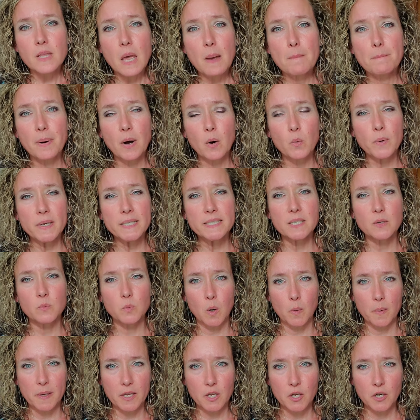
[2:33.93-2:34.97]
But we did
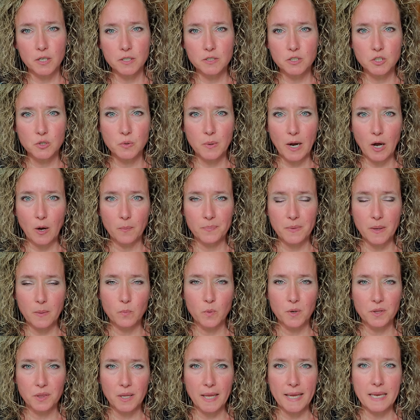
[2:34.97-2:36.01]
what we could to help them
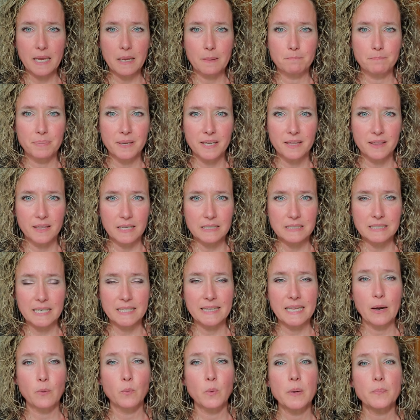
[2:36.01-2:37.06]
with like big things like
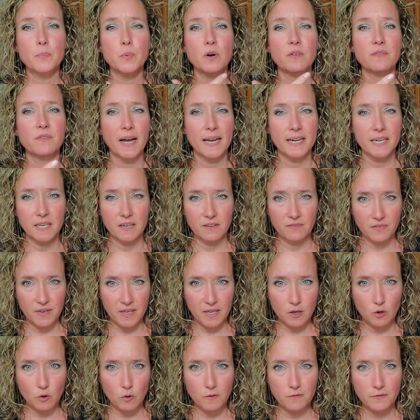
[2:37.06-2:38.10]
that. We provided a
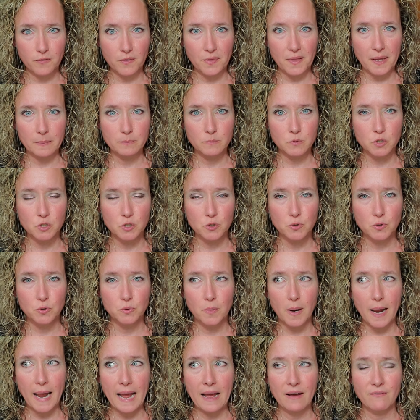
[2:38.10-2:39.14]
vehicle for them
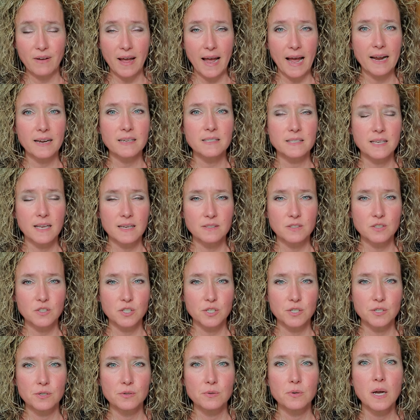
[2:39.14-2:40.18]
to have access
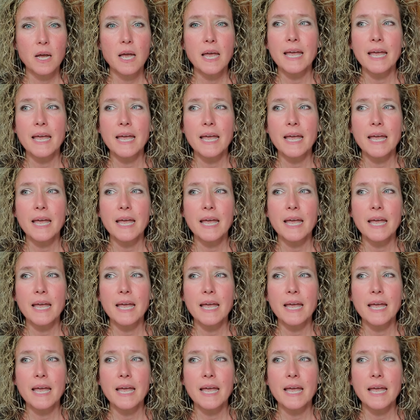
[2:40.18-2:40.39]
to.